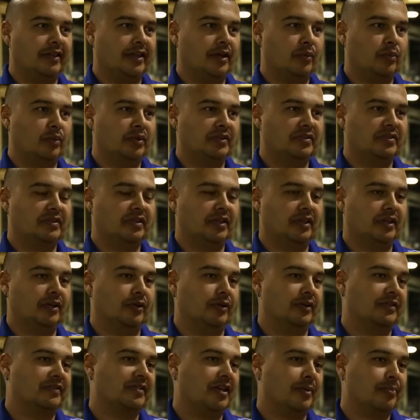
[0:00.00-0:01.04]
It was done
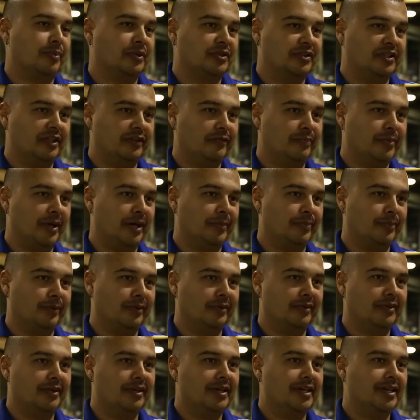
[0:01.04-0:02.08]
on a separate sheet of
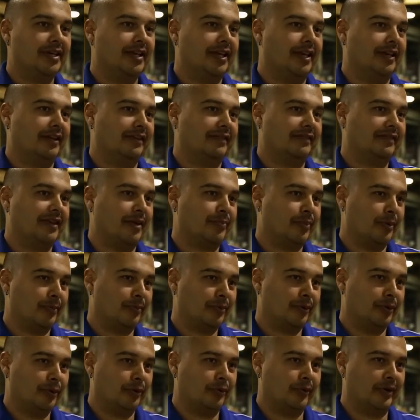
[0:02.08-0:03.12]
paper in a separate
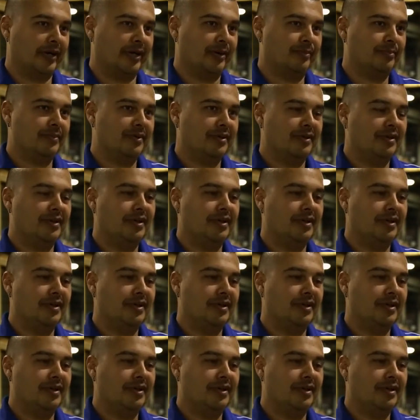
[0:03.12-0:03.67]
program,